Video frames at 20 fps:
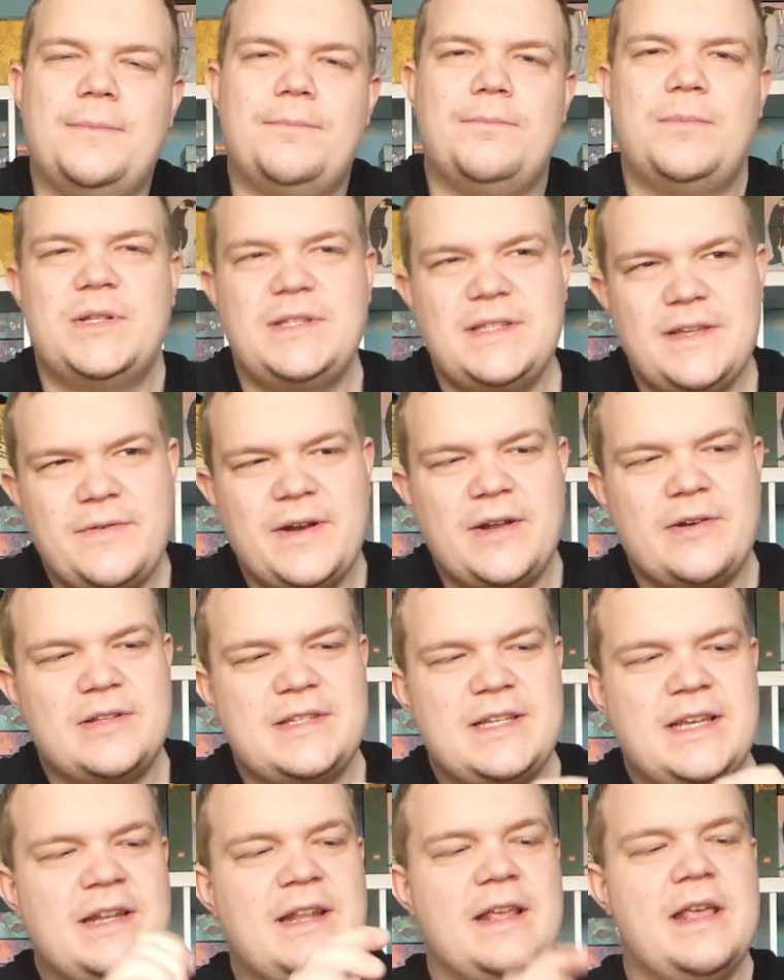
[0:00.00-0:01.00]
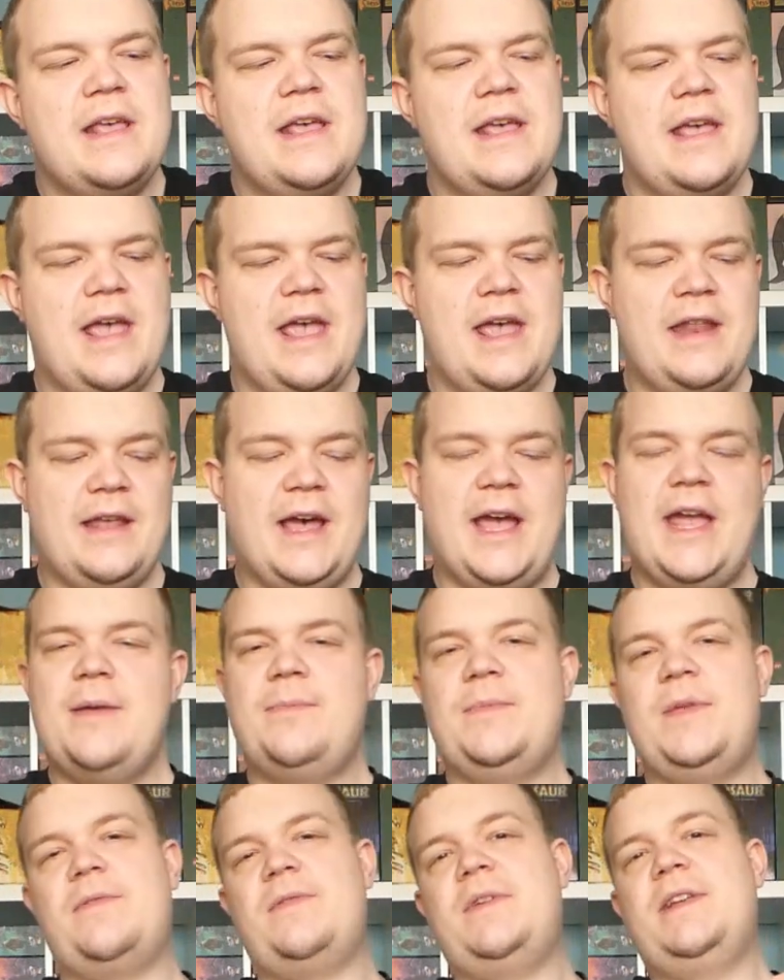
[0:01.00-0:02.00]
But 7 out of 10, and I
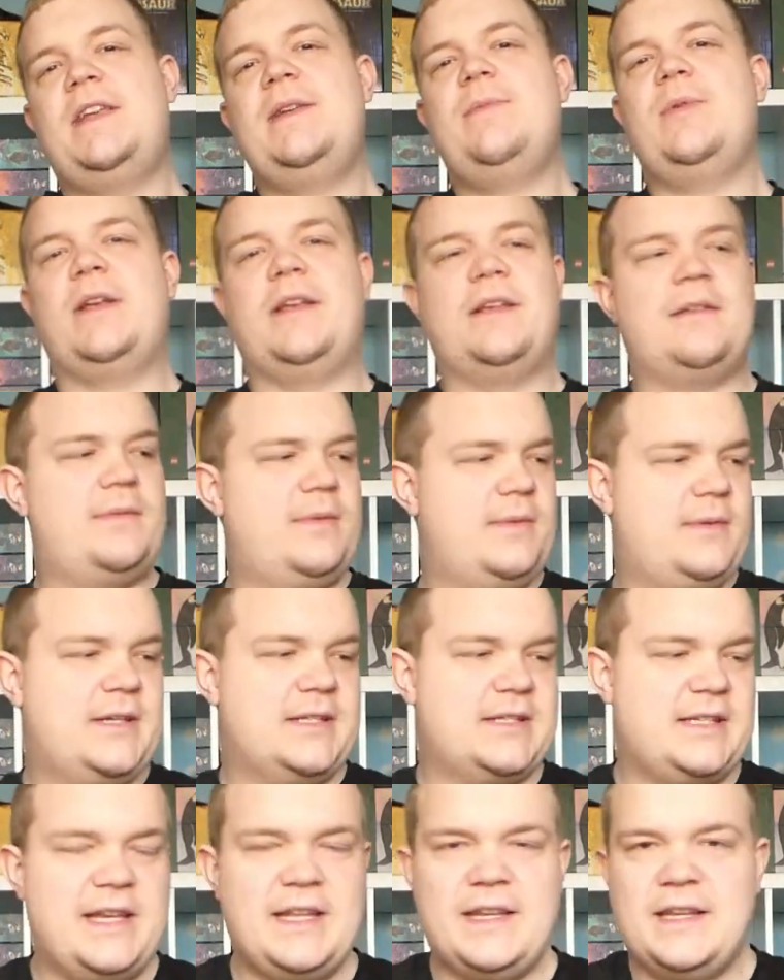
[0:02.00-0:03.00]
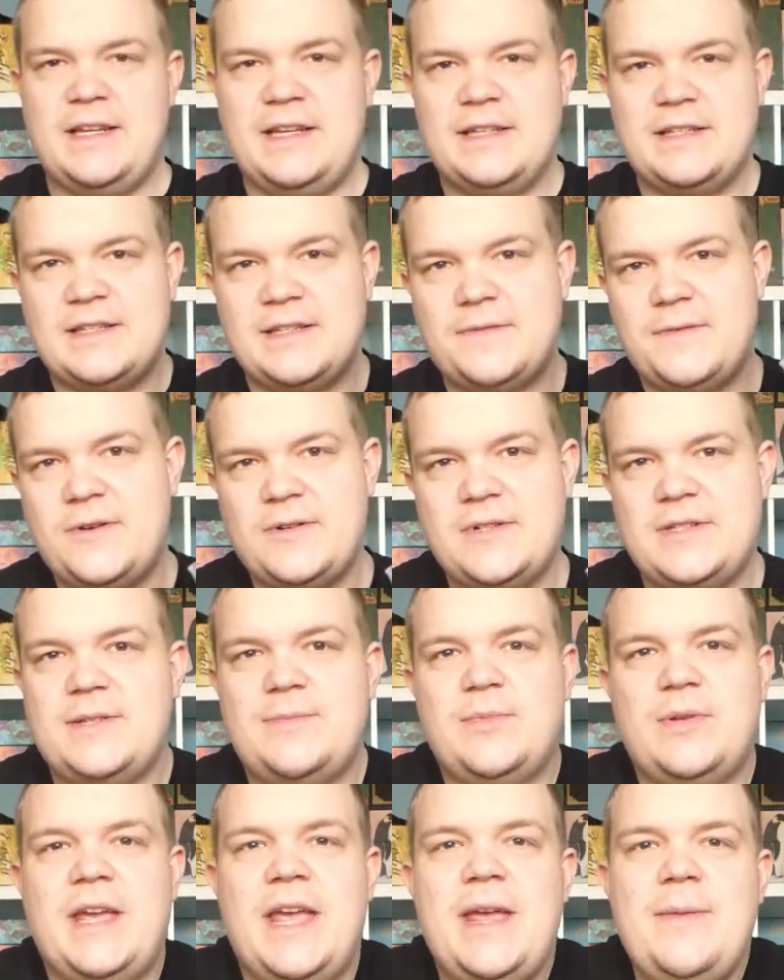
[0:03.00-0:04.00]
am definitely keeping it, because again, it is a very
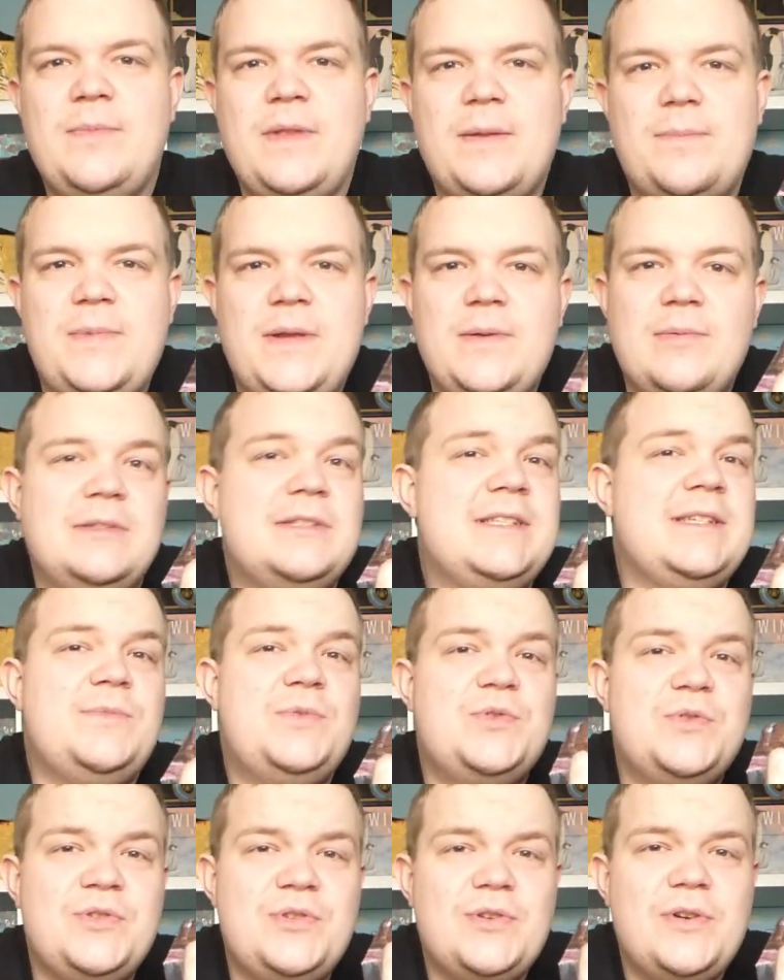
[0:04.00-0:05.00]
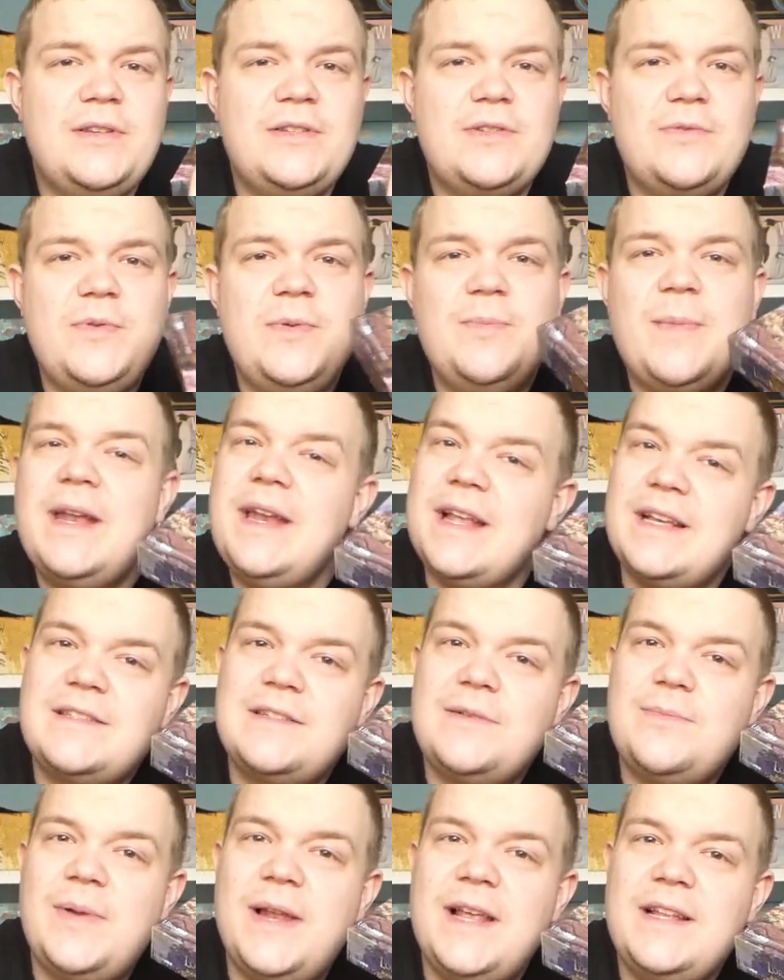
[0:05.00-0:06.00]
simple game that people seem to enjoy, so we might
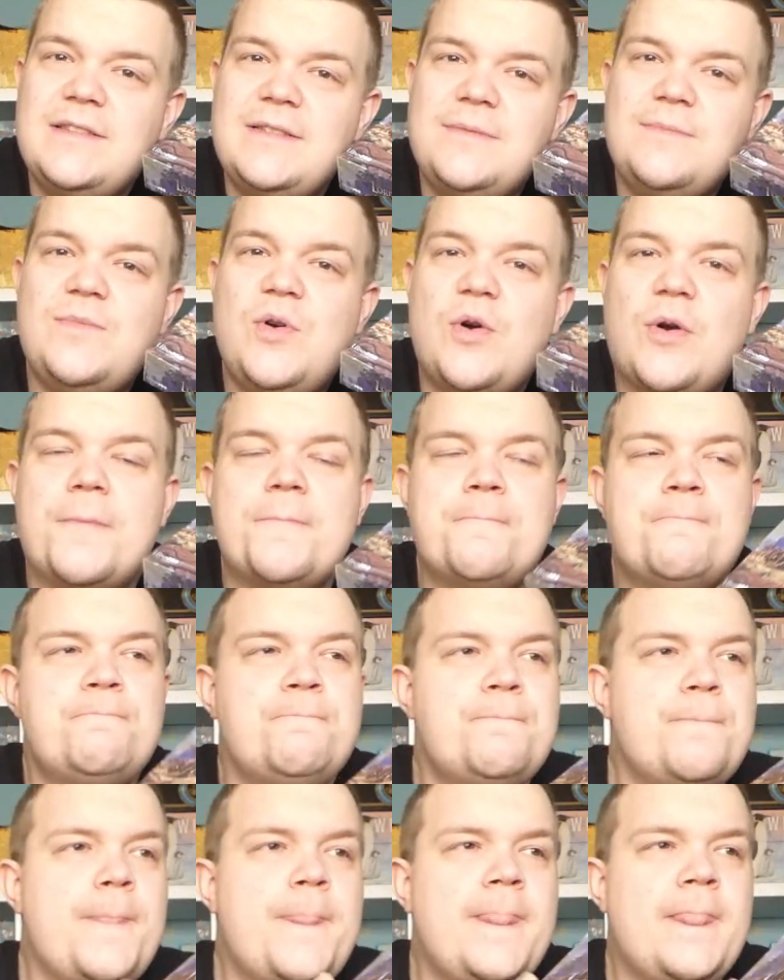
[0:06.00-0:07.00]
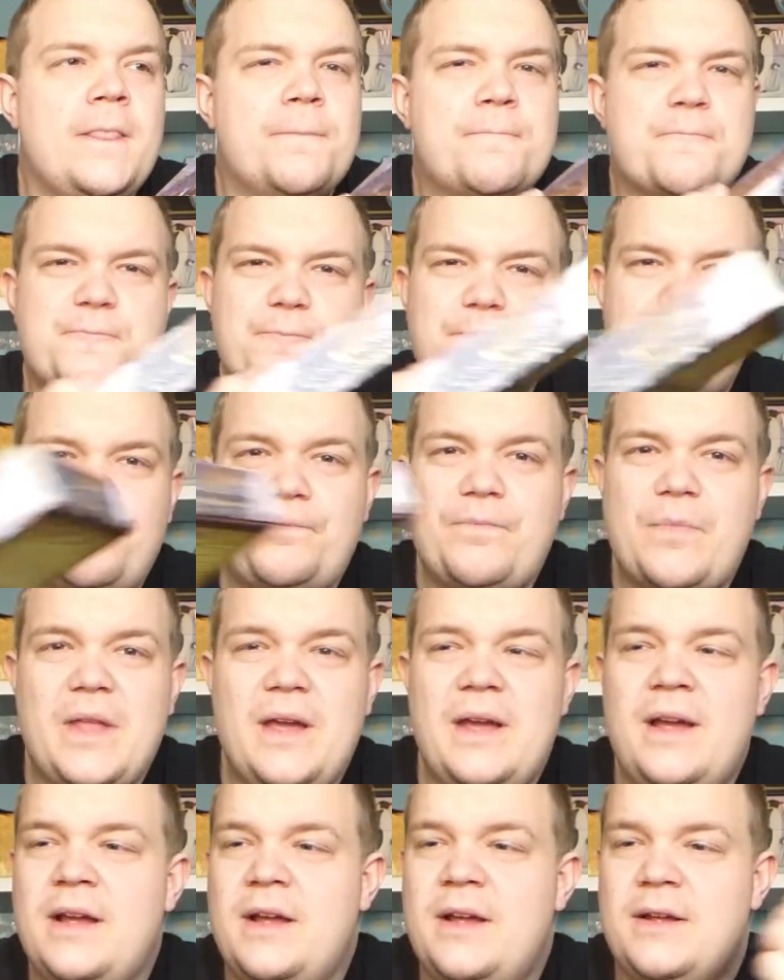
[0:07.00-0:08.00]
actually play it some more.
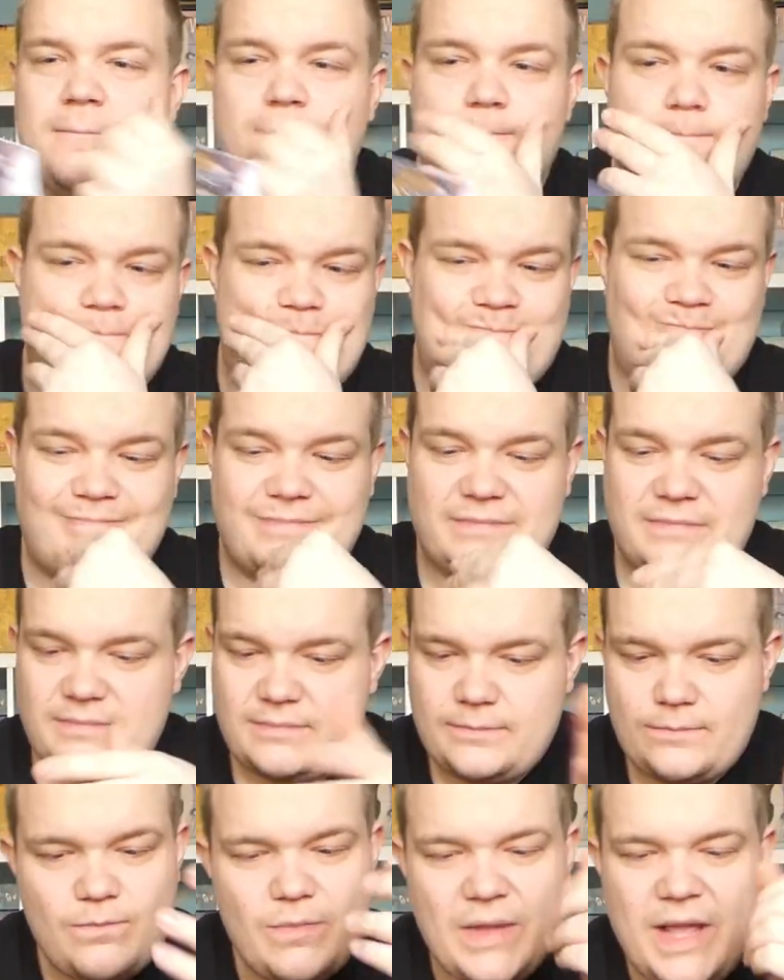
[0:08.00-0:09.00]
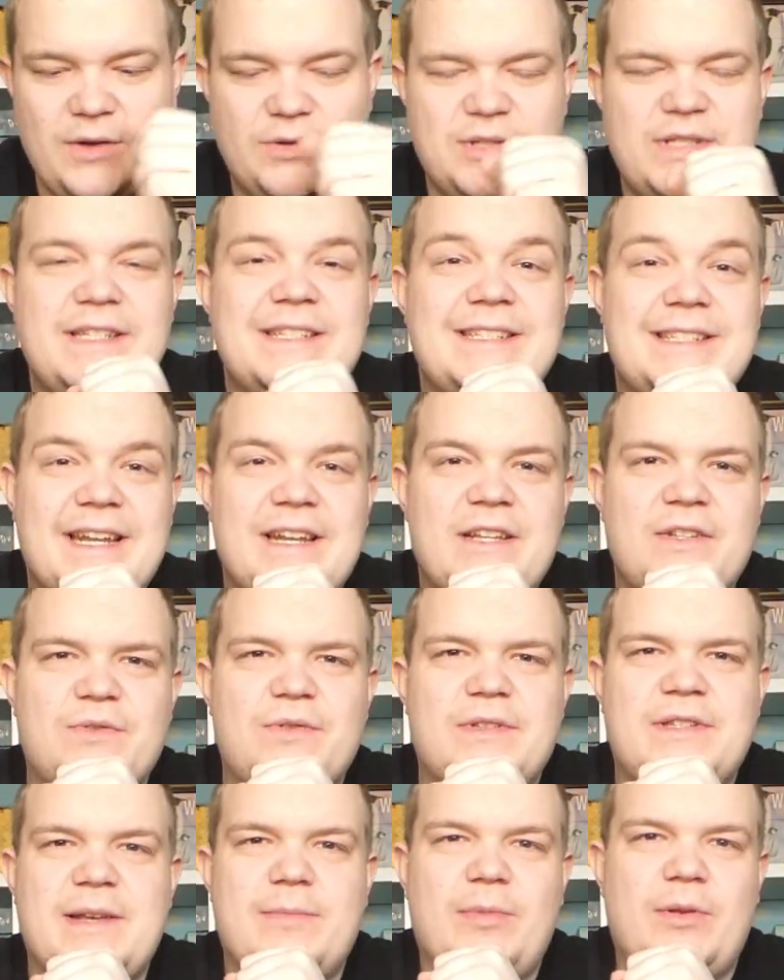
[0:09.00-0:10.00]
I will see this getting to
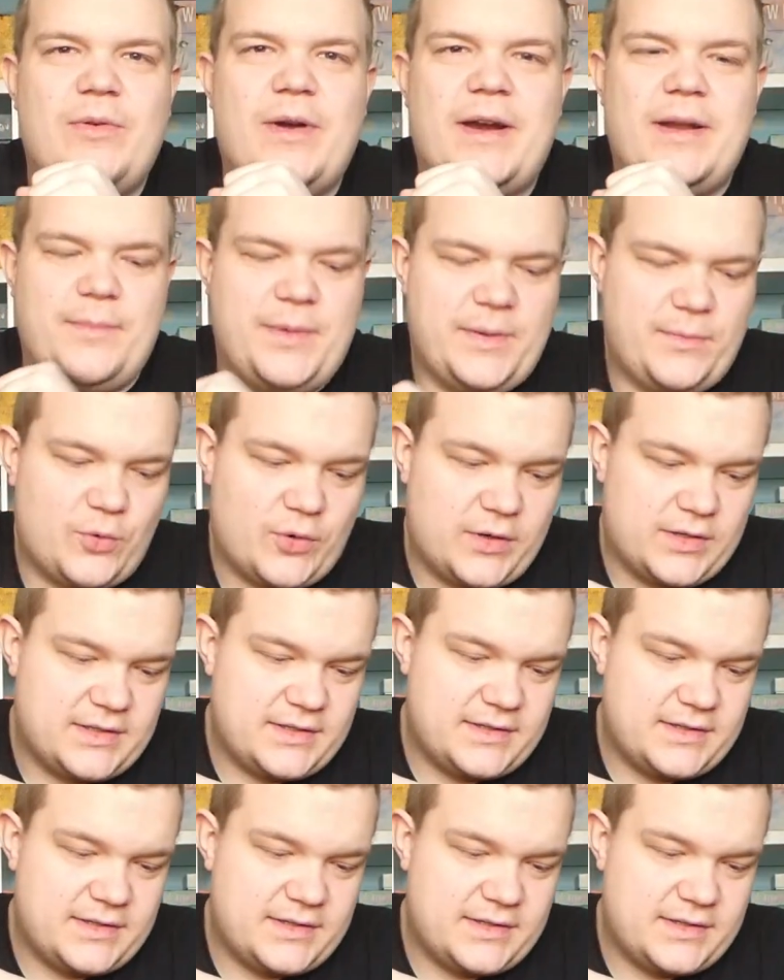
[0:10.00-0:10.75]
the table quite a bit more.